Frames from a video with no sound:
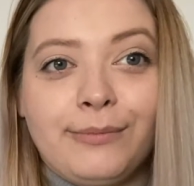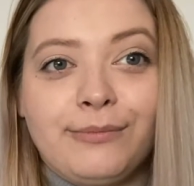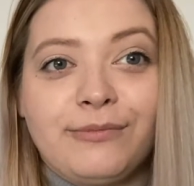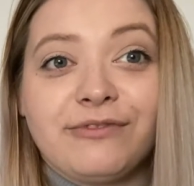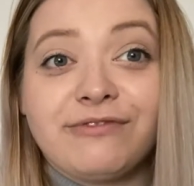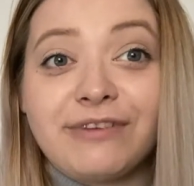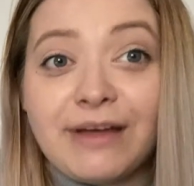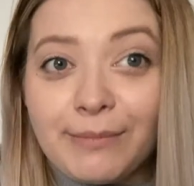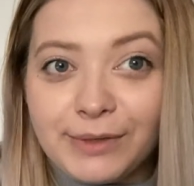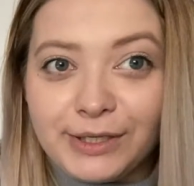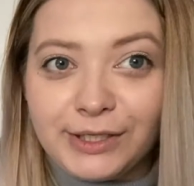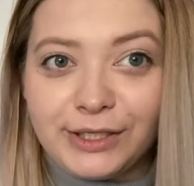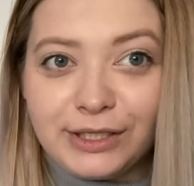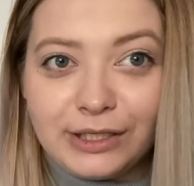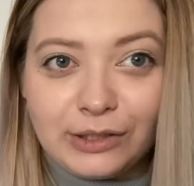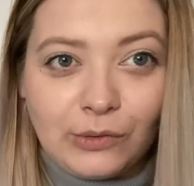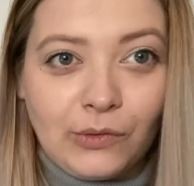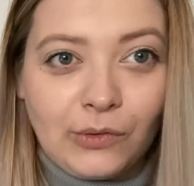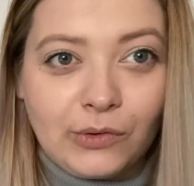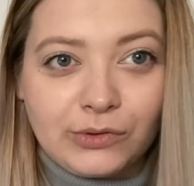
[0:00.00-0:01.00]
feminine
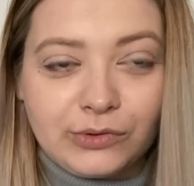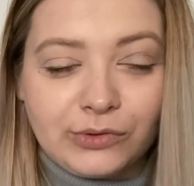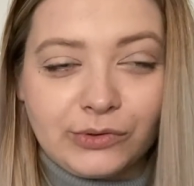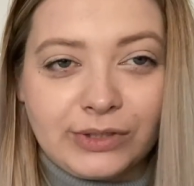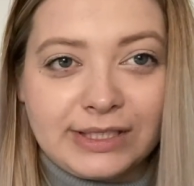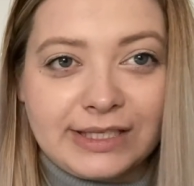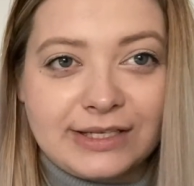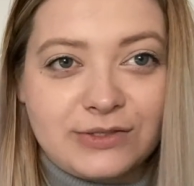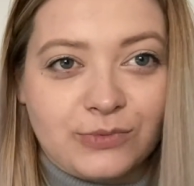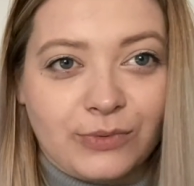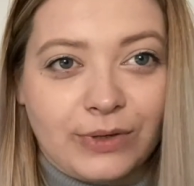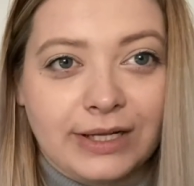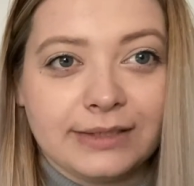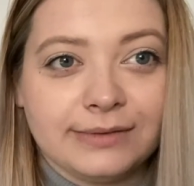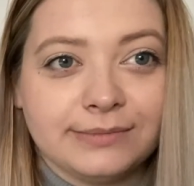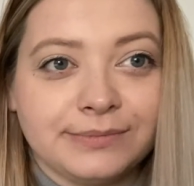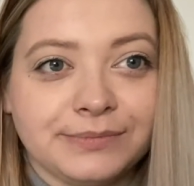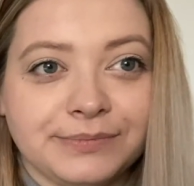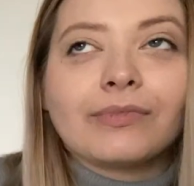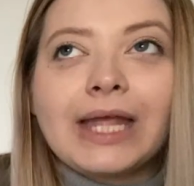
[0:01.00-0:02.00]
look to it as
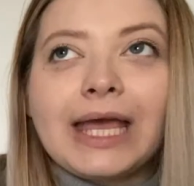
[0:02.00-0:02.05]
well.